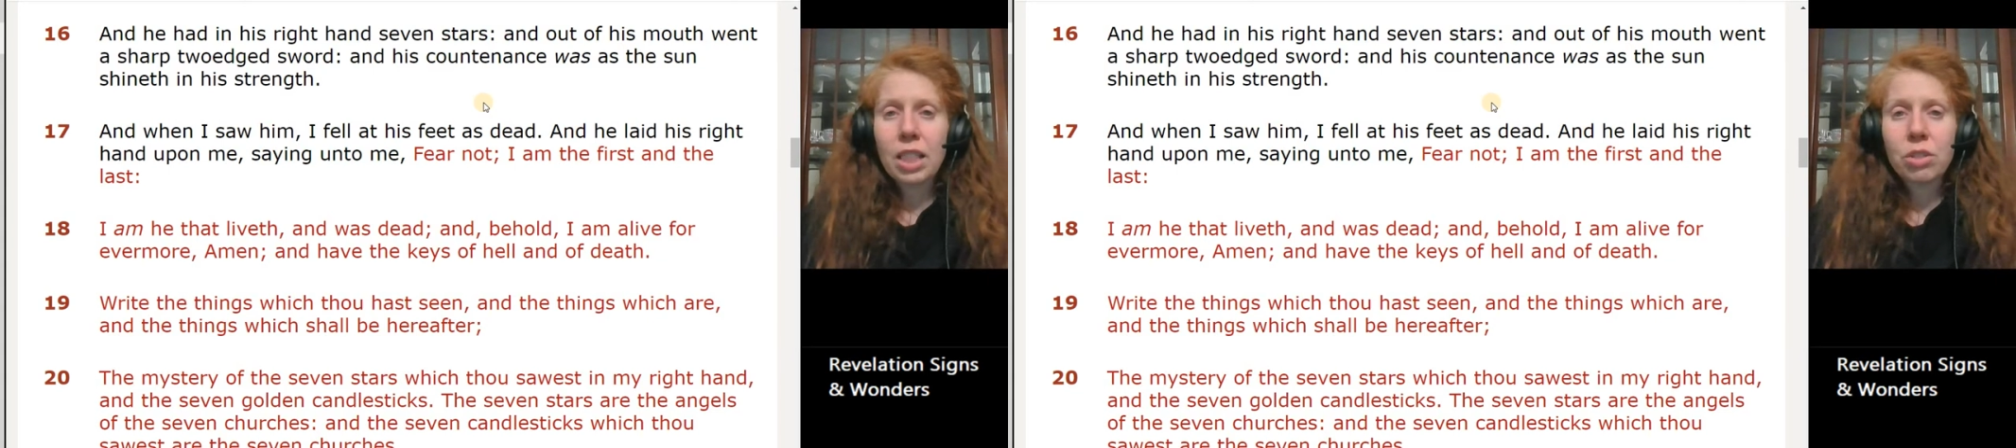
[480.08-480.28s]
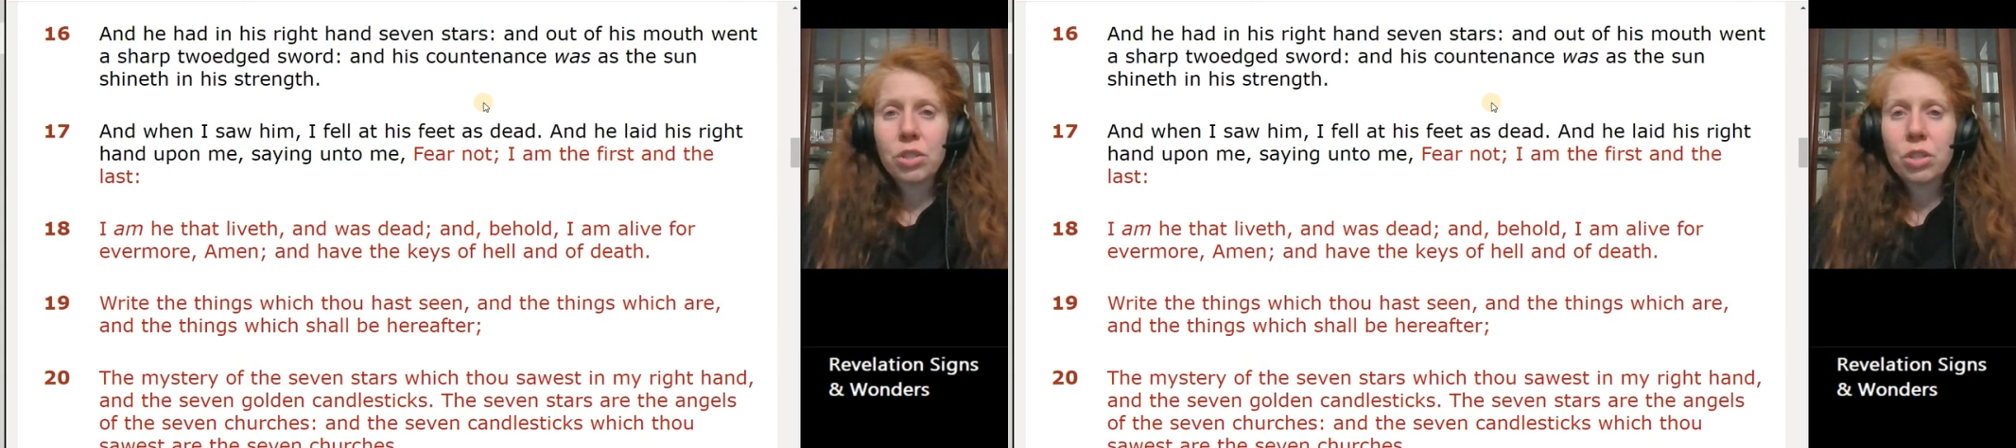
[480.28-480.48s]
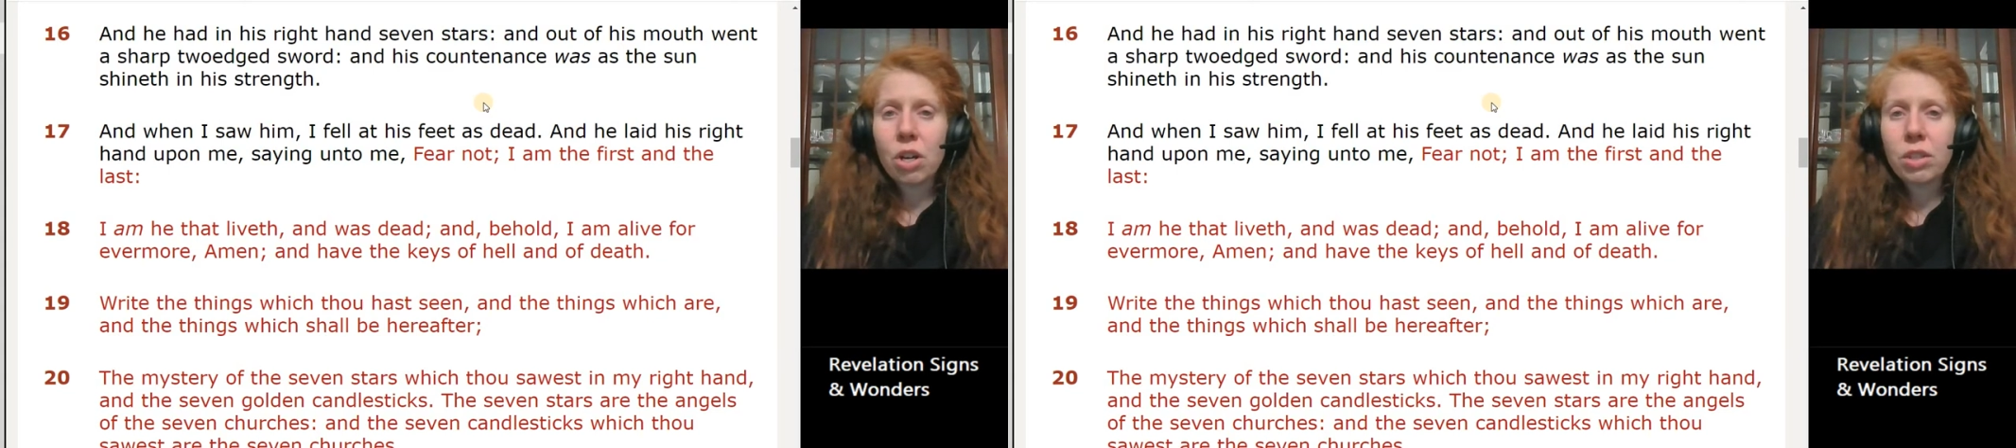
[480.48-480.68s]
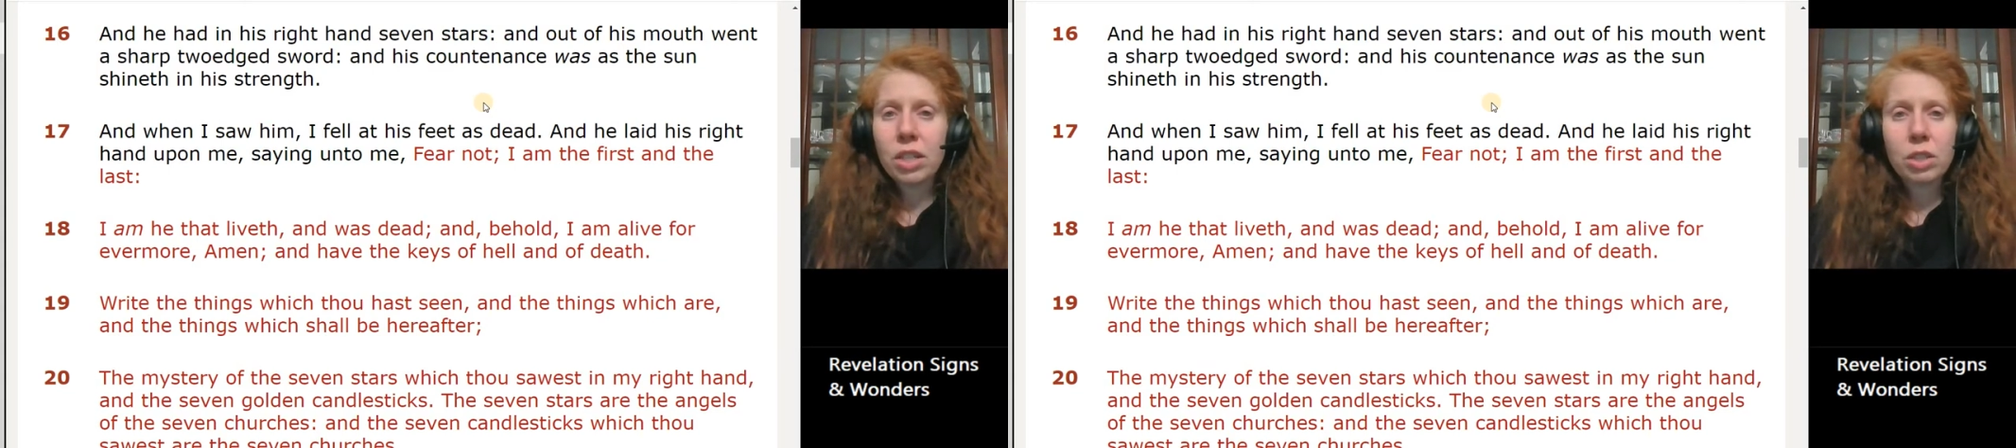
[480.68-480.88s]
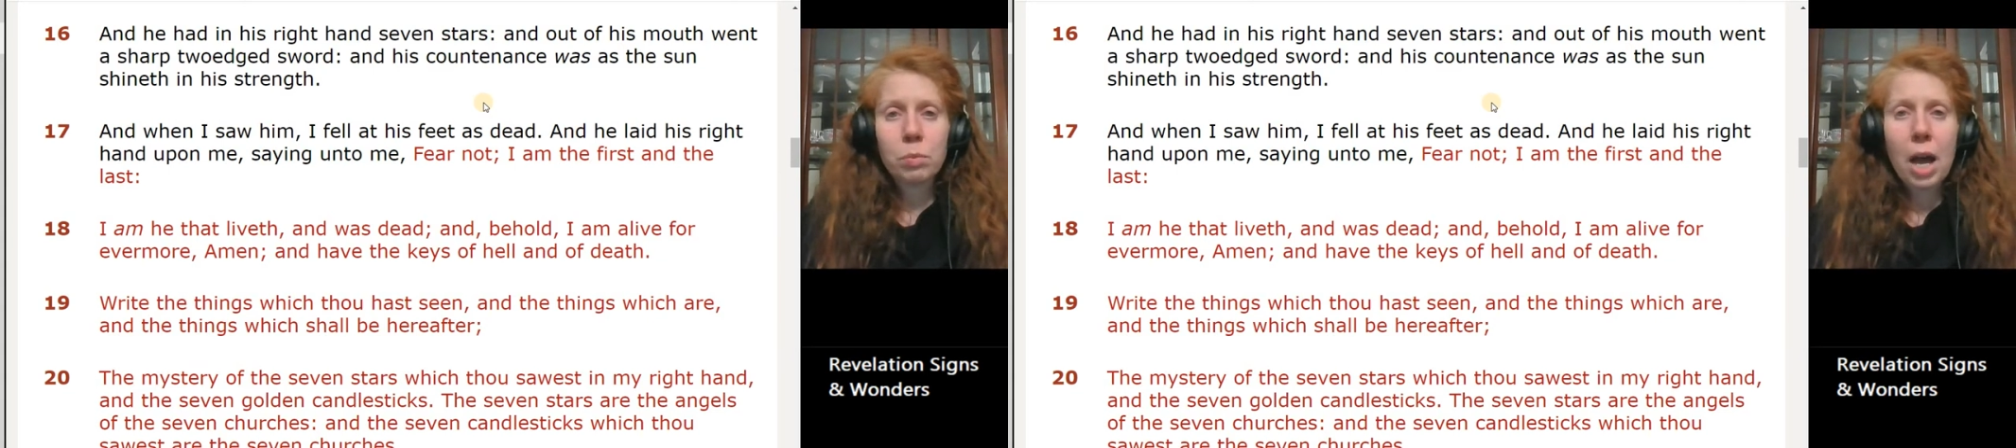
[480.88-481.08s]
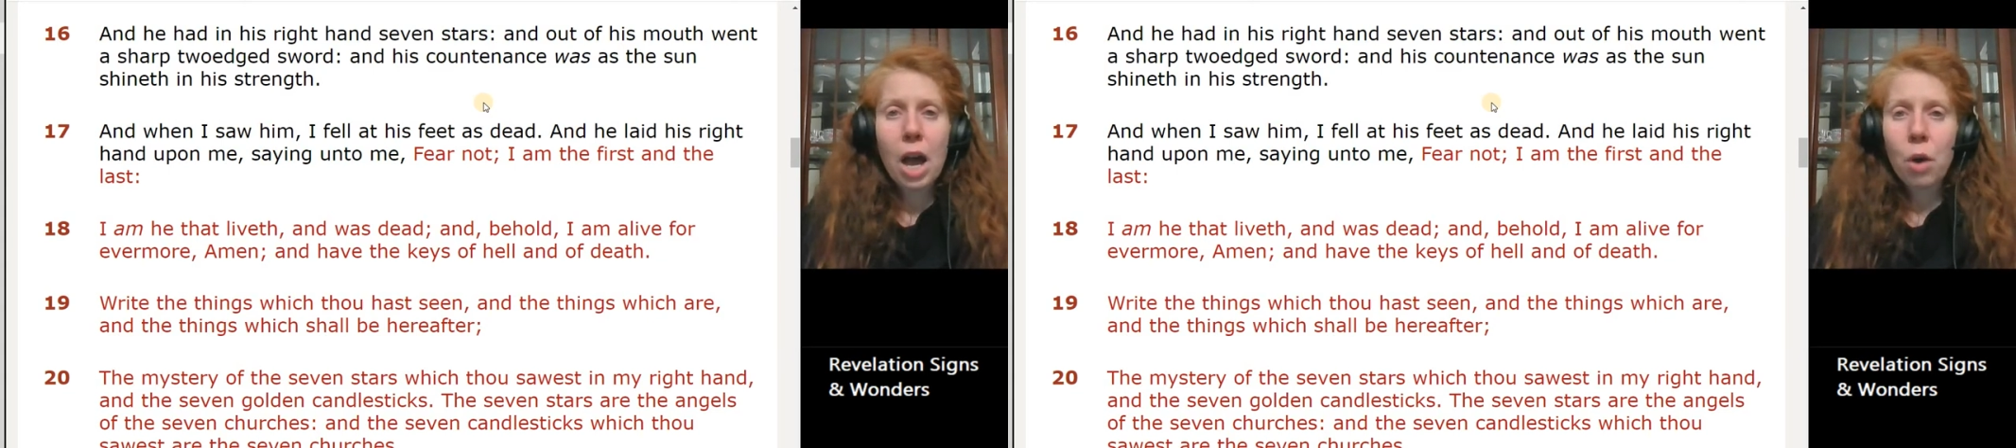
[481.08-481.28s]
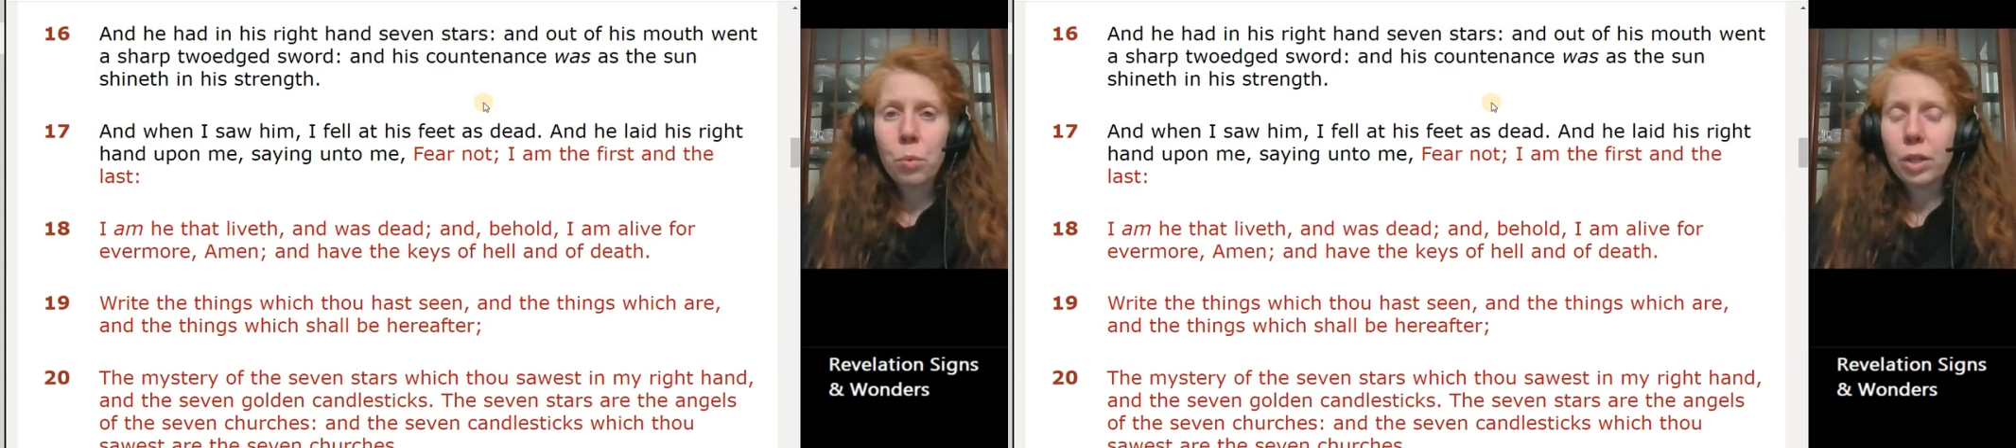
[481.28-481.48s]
star, they just powered